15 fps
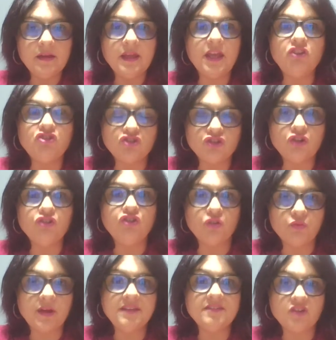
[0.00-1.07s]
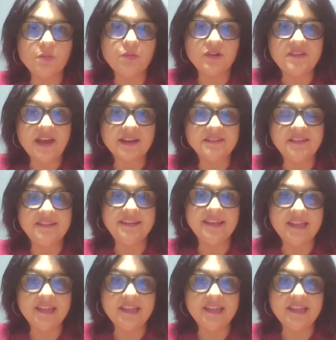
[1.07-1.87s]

ensures your rights are protected